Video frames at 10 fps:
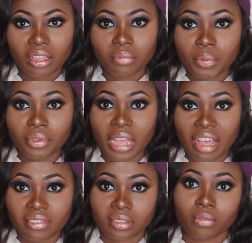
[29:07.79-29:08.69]
maybe you
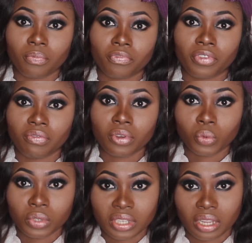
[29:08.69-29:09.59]
have some
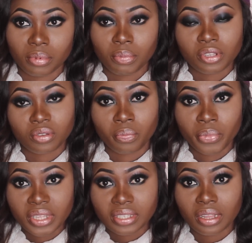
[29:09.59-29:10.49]
flavored water, maybe some
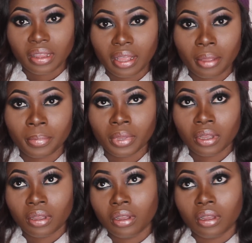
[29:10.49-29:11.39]
mint in them,
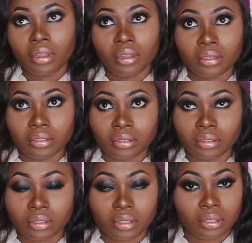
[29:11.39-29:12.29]

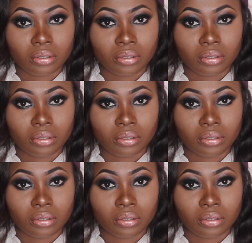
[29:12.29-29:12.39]
and